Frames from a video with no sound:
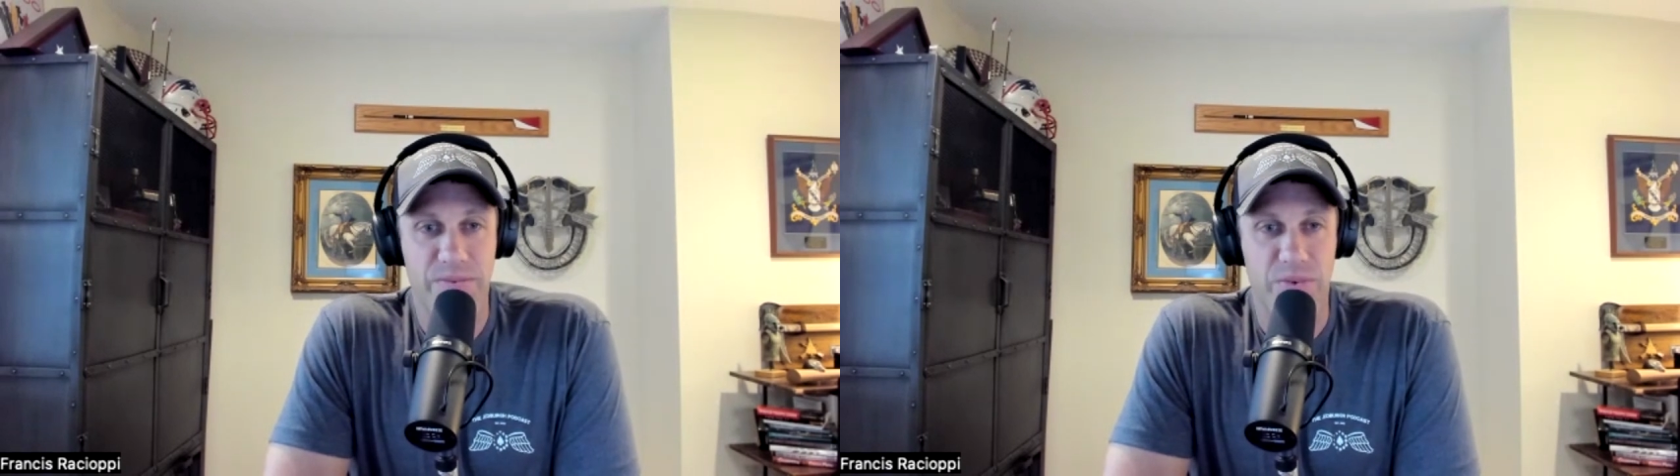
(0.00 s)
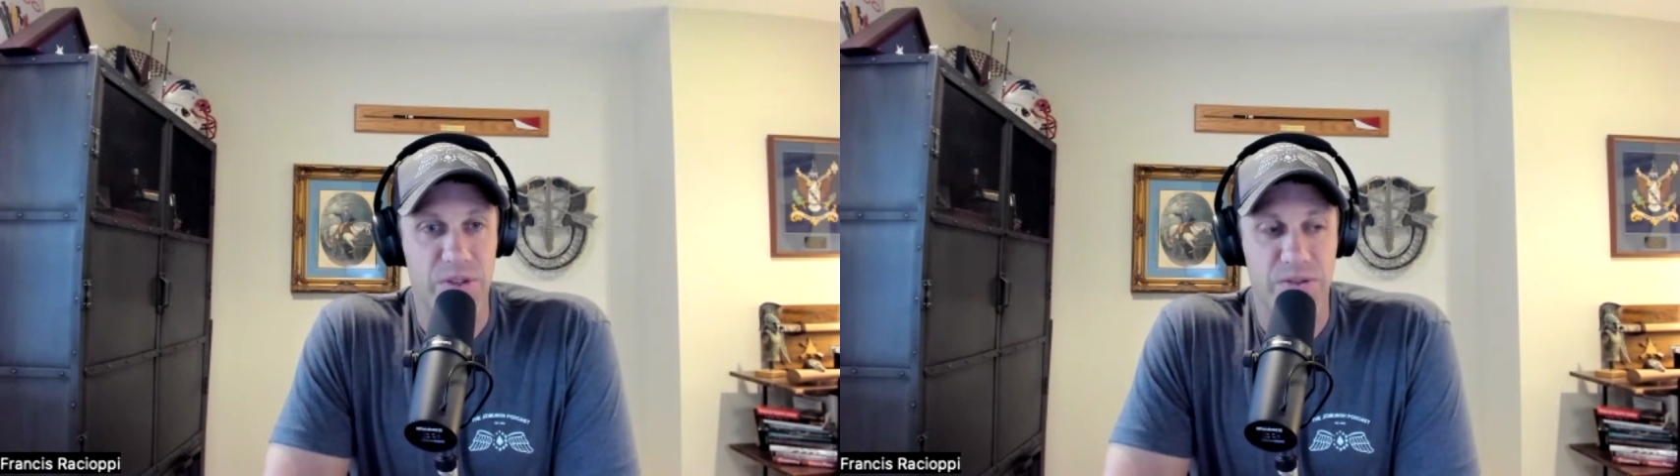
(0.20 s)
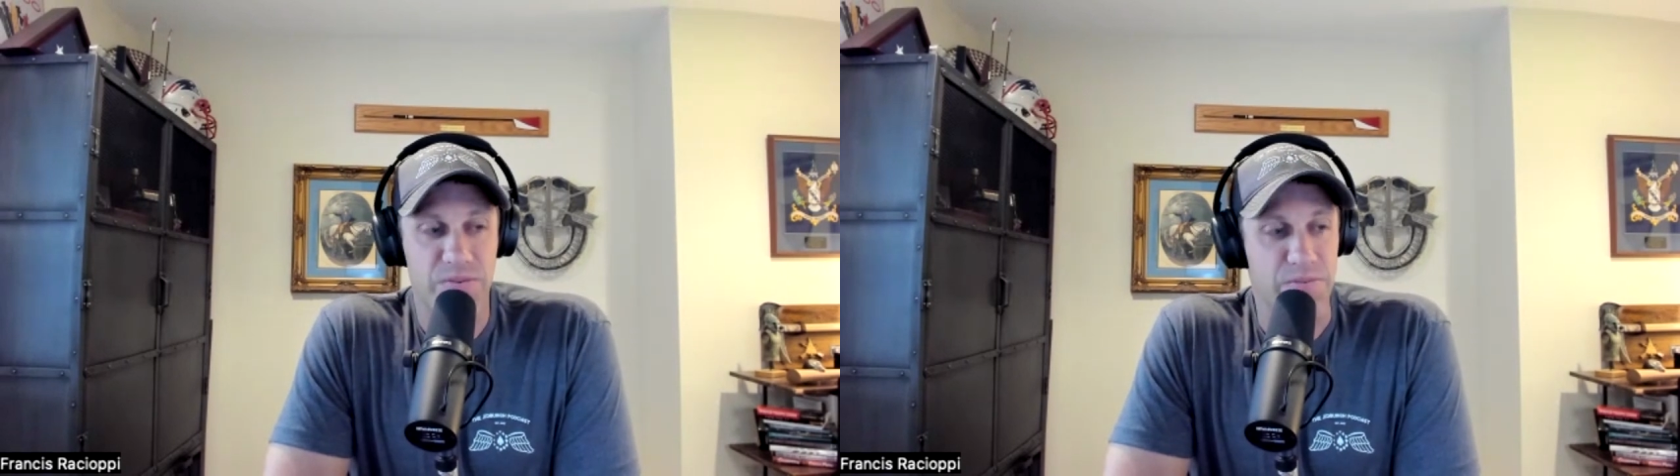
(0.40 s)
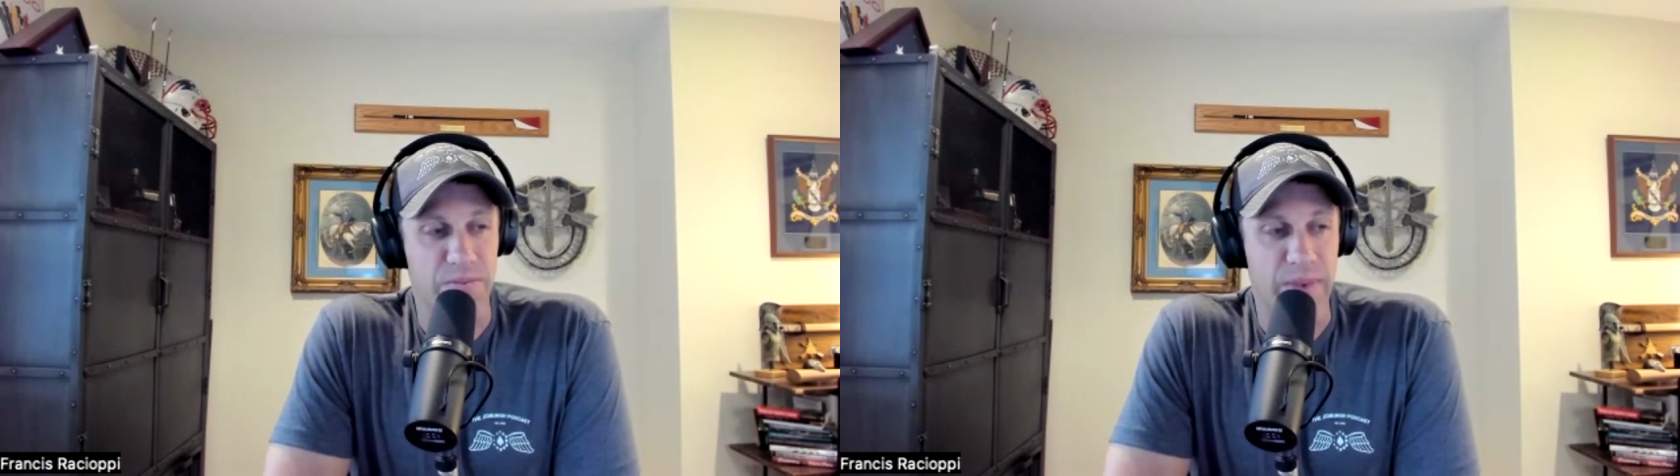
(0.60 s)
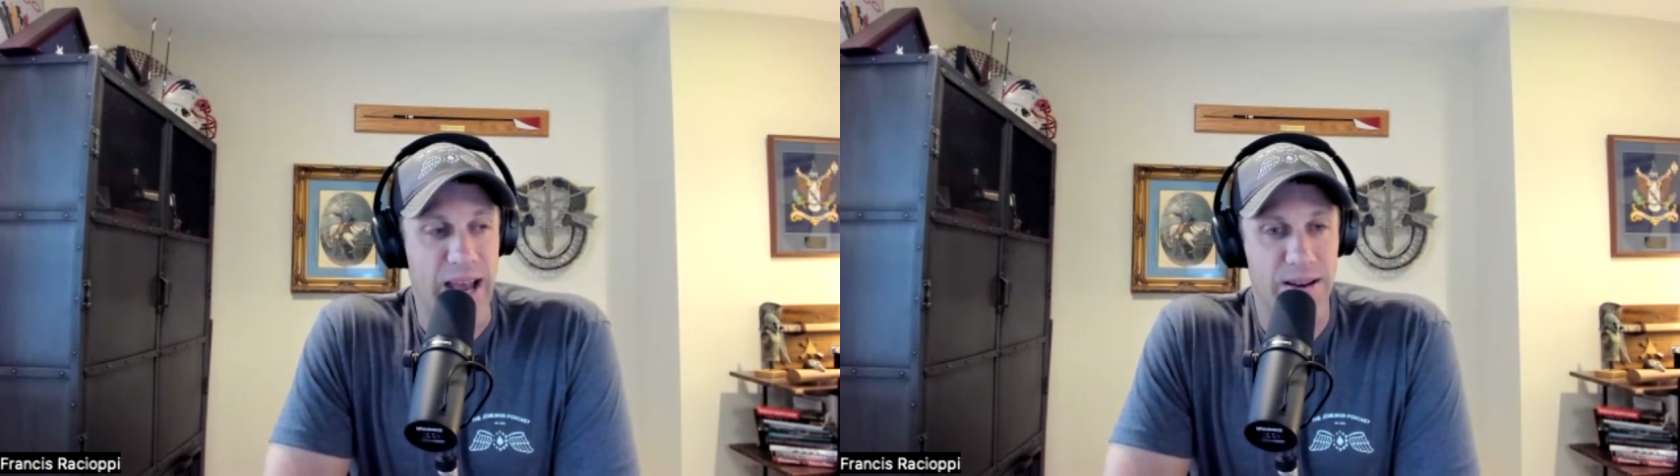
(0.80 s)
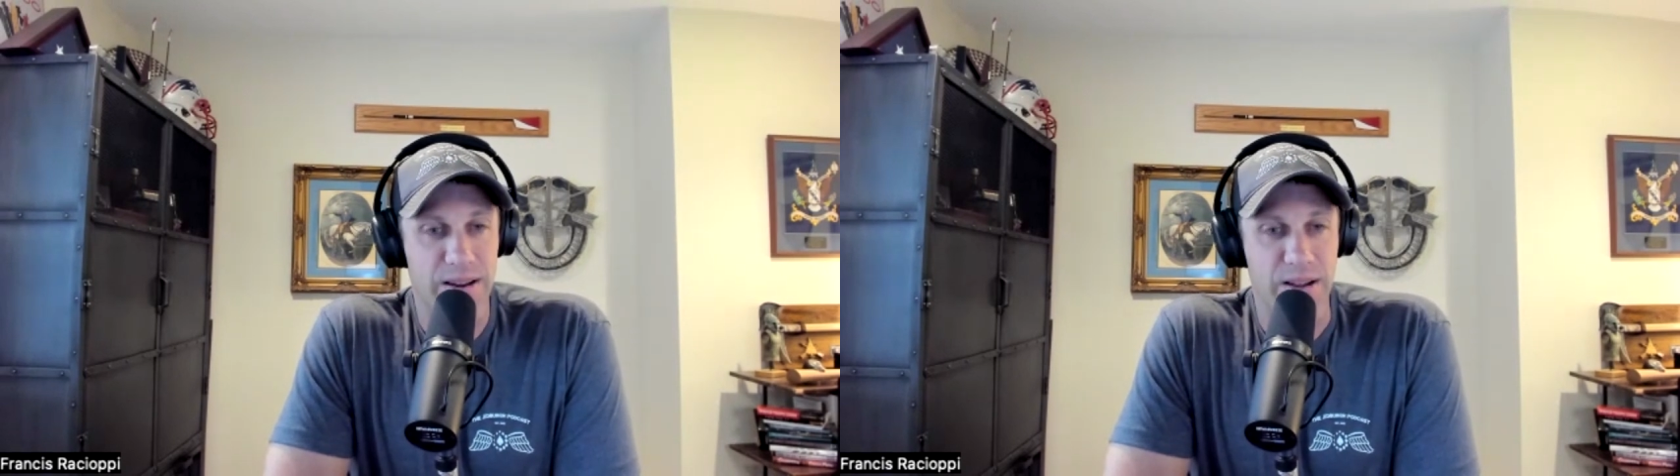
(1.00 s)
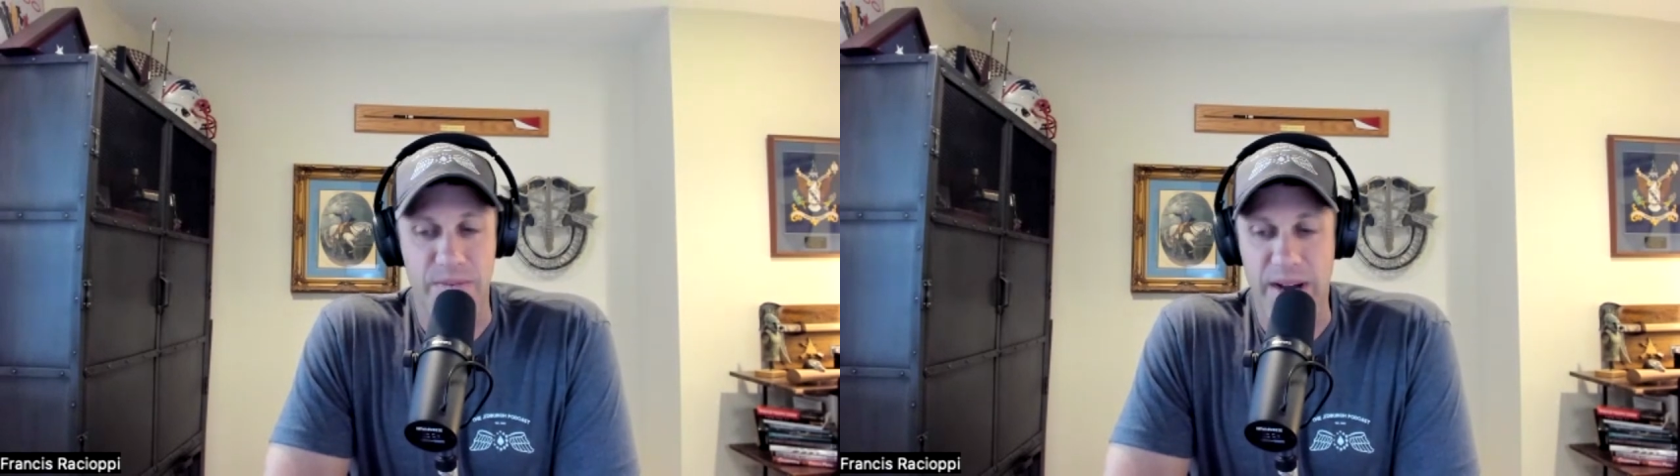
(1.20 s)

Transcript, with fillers: was met, you know,